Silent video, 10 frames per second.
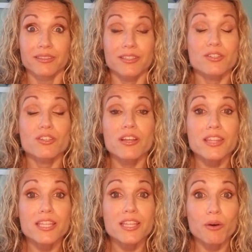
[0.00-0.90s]

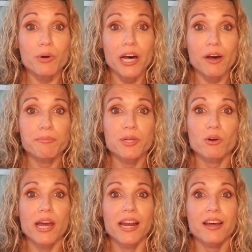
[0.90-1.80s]
that will help
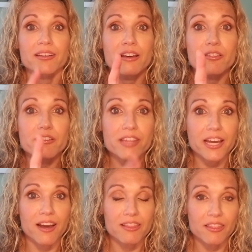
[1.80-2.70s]
you. And another
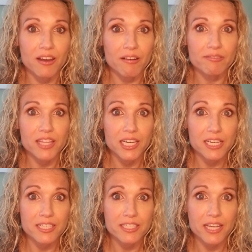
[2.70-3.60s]
thing I love that
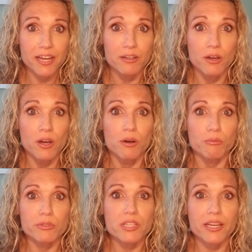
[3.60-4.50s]
he said
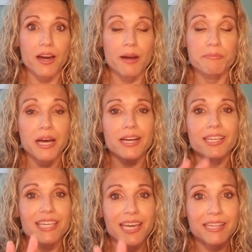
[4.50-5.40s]
was, like, I'm not
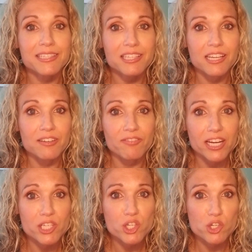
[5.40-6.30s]
against
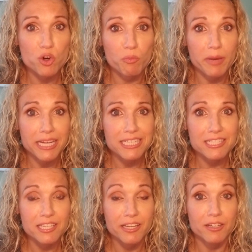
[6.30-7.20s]
conventional
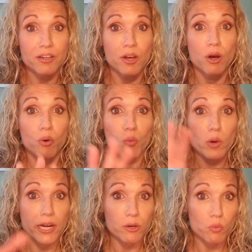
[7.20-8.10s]
medicine
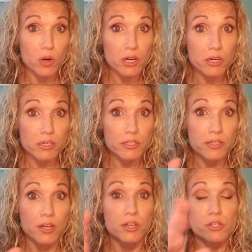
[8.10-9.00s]
when it works.
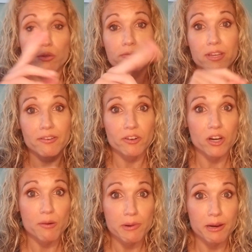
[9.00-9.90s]
So if they ever
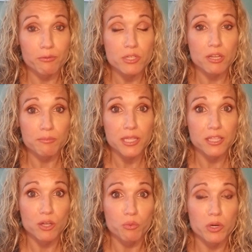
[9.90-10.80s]
come out with
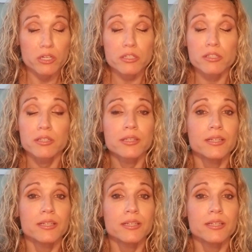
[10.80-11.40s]
something that works,